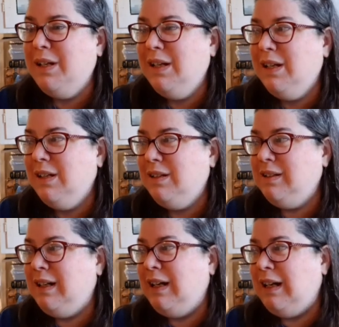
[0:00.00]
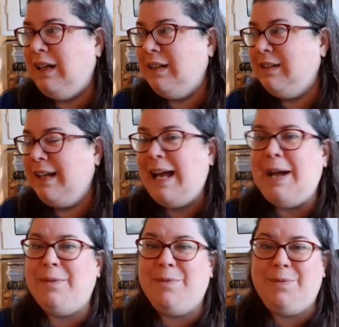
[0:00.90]
Uh. uh,
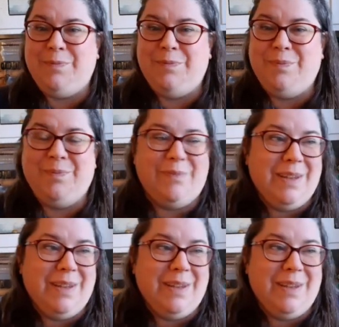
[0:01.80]
yeah. Mm-hmm.